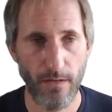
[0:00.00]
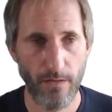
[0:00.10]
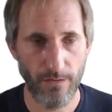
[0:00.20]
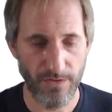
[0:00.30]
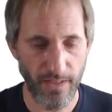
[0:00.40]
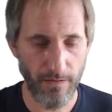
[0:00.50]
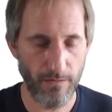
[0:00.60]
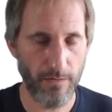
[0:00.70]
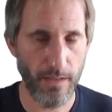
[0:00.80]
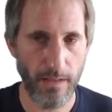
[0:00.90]

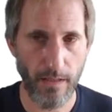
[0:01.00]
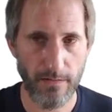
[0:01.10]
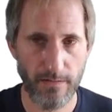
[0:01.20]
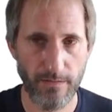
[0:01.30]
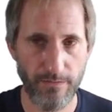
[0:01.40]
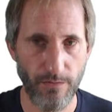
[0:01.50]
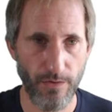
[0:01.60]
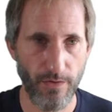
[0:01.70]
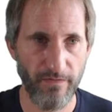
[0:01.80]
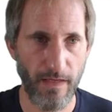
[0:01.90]
container and ask
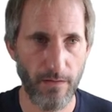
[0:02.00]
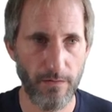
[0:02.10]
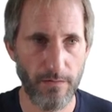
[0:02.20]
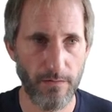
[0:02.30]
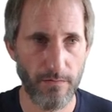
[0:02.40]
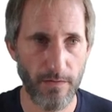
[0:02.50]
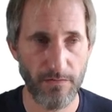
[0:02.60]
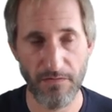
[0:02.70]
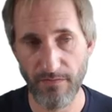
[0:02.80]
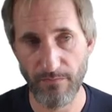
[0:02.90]
for the value. Uh,
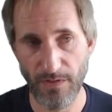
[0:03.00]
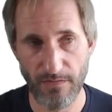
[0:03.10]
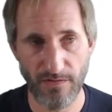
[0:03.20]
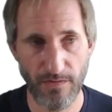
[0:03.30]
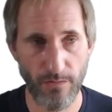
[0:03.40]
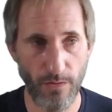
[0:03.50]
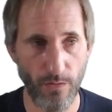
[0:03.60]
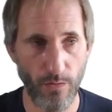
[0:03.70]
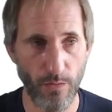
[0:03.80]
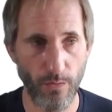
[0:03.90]
so give me a
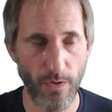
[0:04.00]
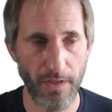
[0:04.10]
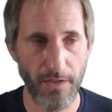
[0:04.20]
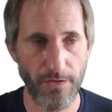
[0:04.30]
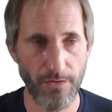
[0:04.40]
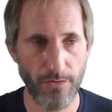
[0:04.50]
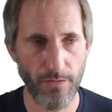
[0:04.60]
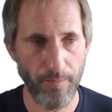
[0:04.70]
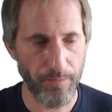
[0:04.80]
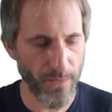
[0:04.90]
0, 1, and 2.